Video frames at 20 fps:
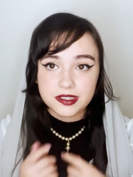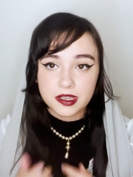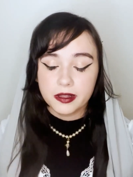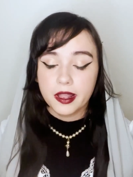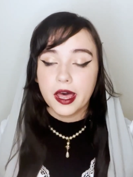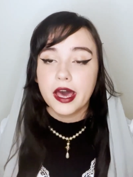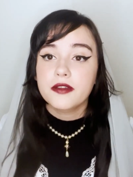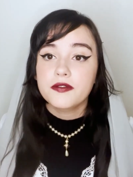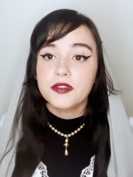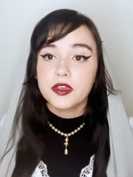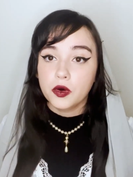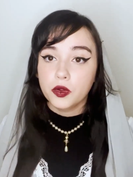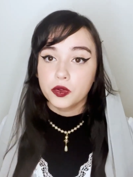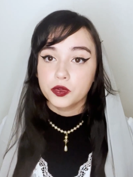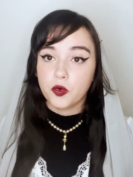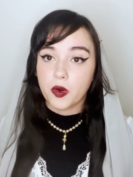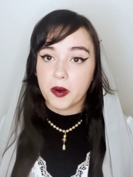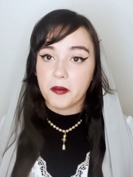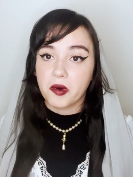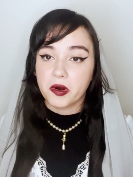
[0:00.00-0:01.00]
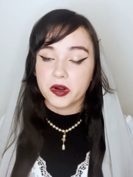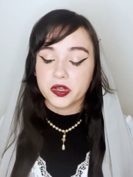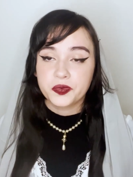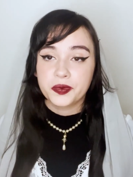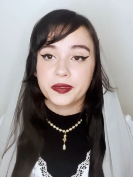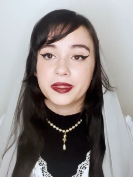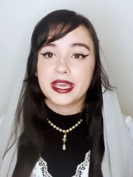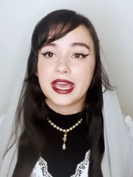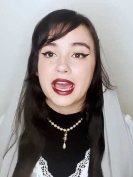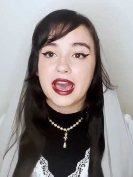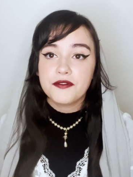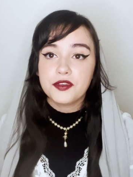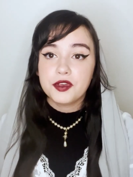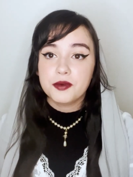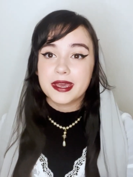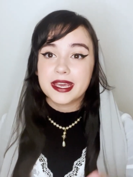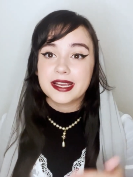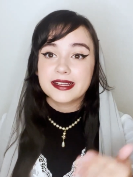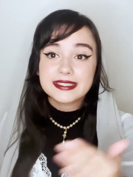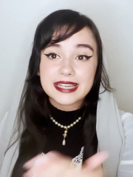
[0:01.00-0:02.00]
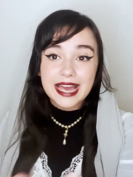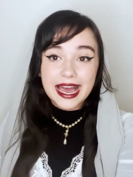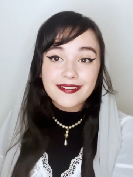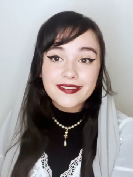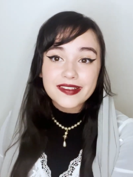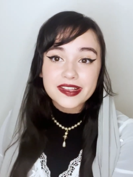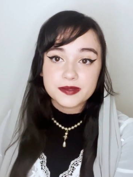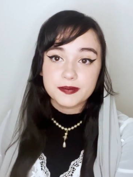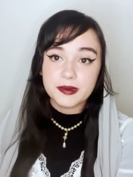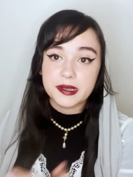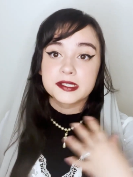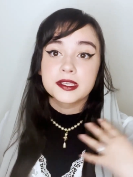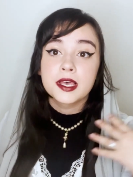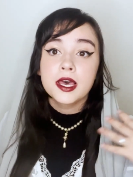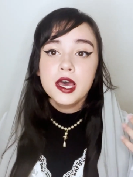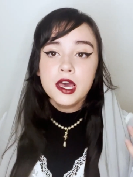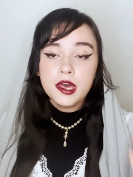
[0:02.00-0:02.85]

A lot of the old grimoires, when they have you make talismans,